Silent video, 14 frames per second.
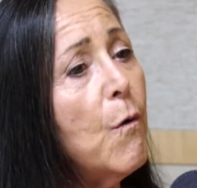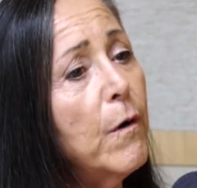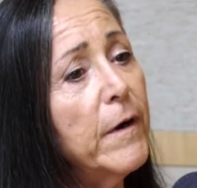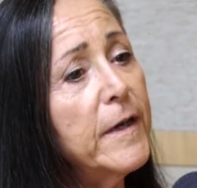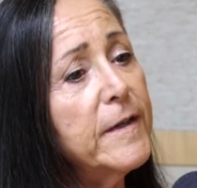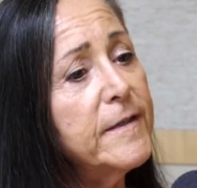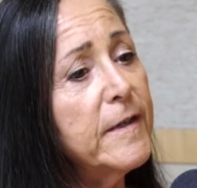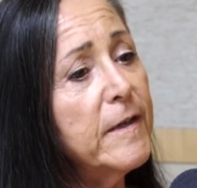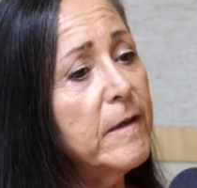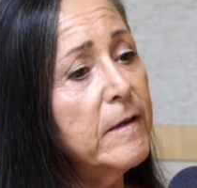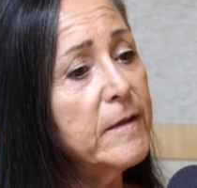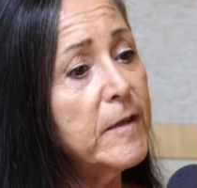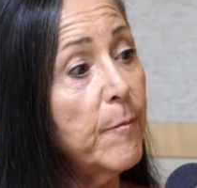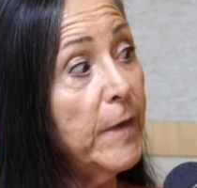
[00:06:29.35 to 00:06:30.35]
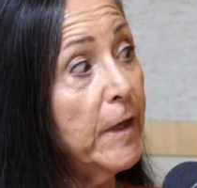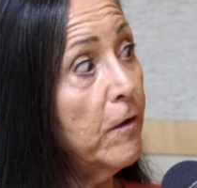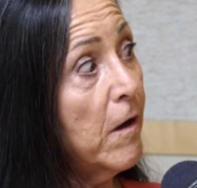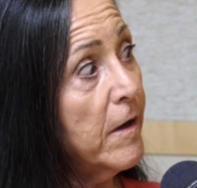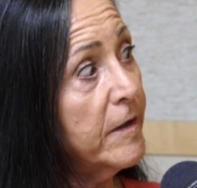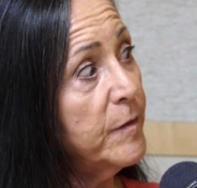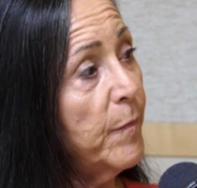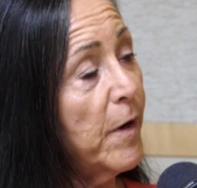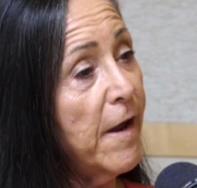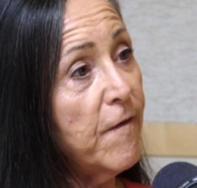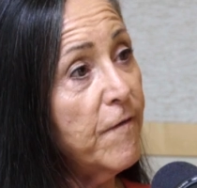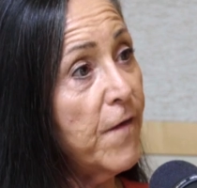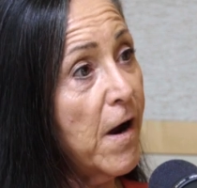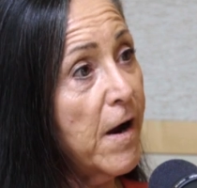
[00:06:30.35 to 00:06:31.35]
or is it something caused by
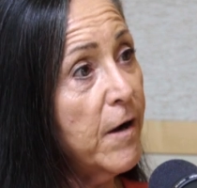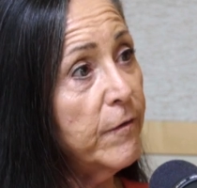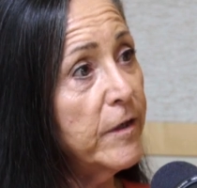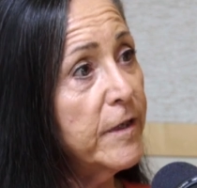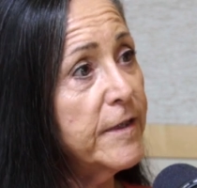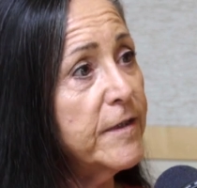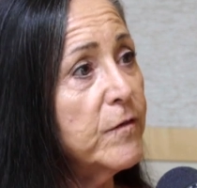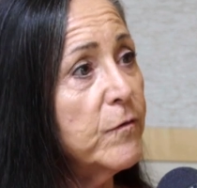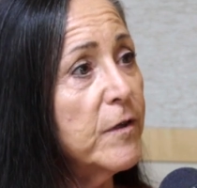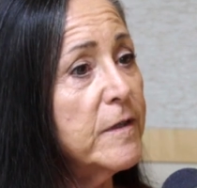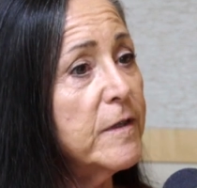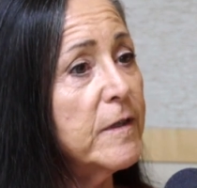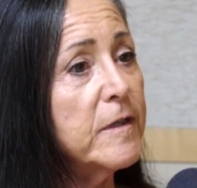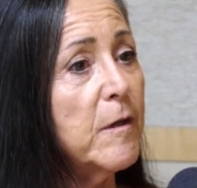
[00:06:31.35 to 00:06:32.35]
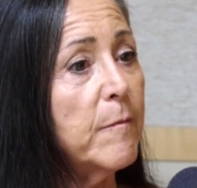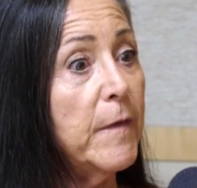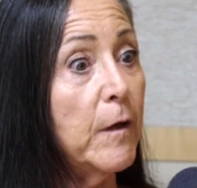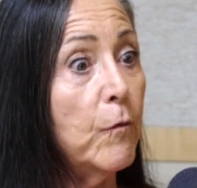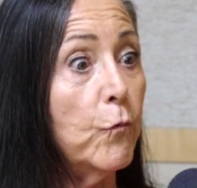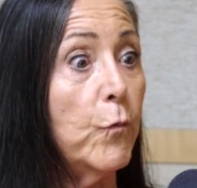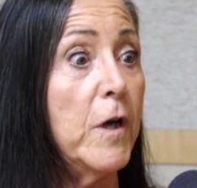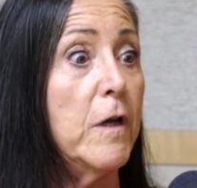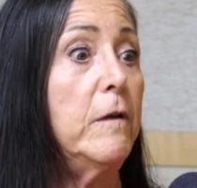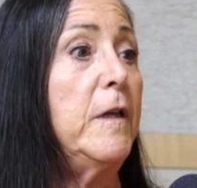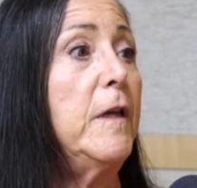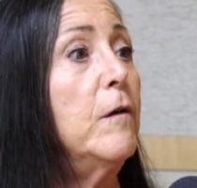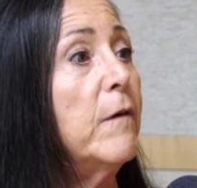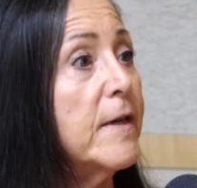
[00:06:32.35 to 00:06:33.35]
a virus or is it something
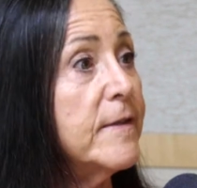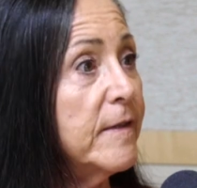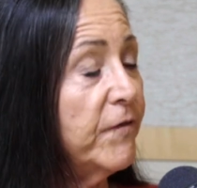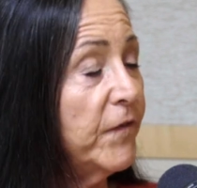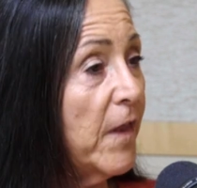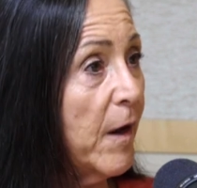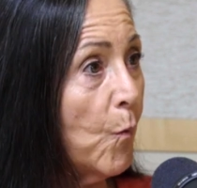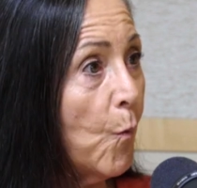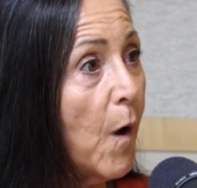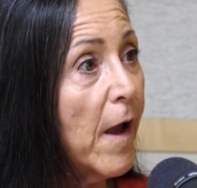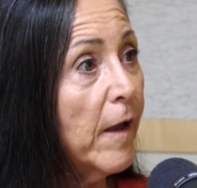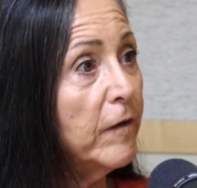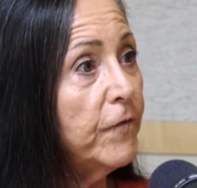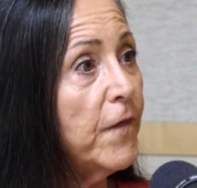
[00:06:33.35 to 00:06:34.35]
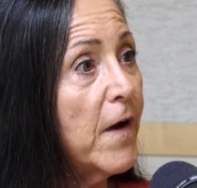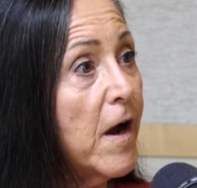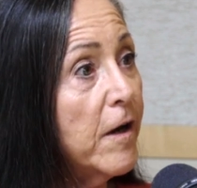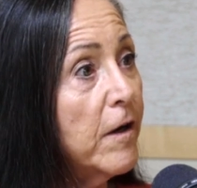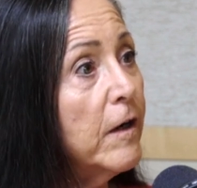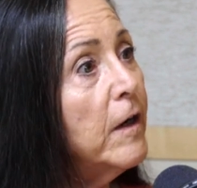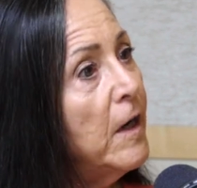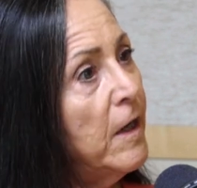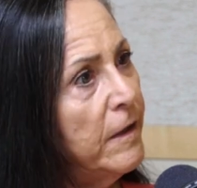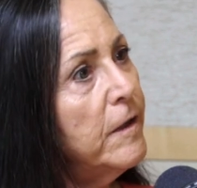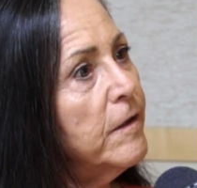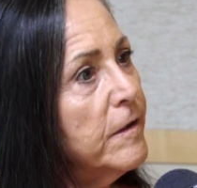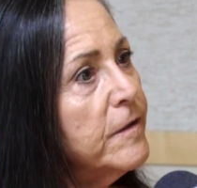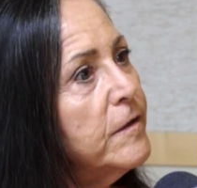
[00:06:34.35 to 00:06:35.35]
really aggressive like wildfire
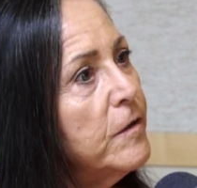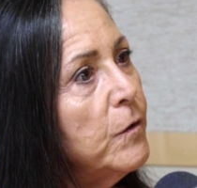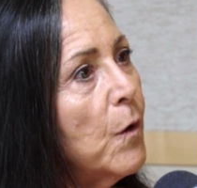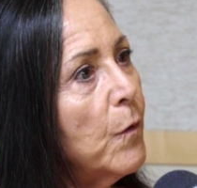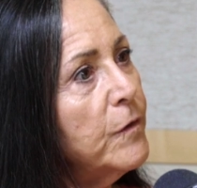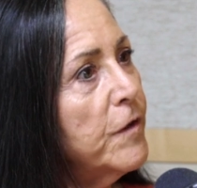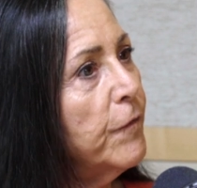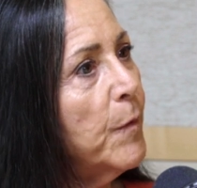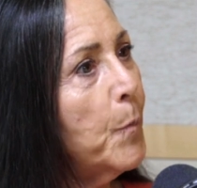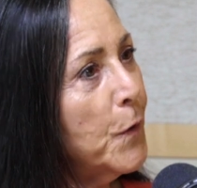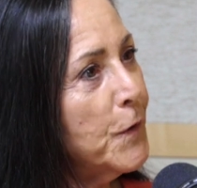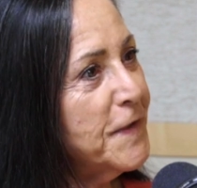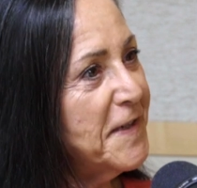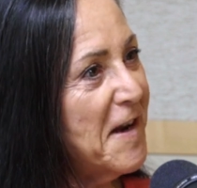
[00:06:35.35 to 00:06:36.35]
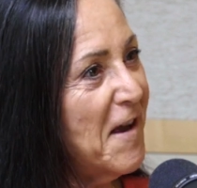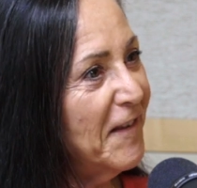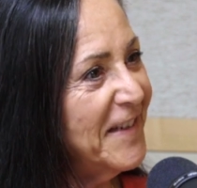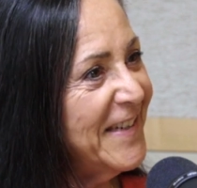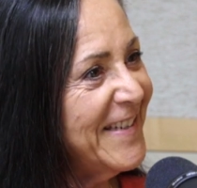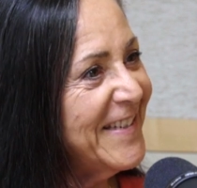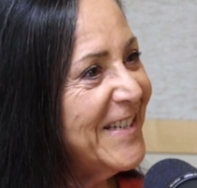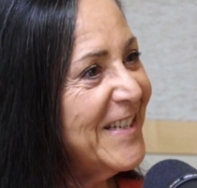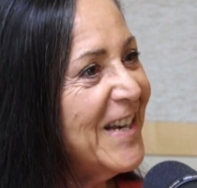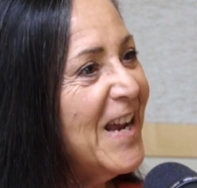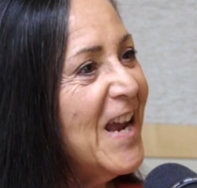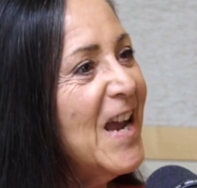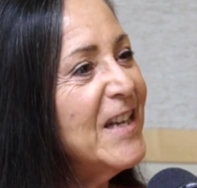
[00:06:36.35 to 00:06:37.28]
there's you know different personalities to,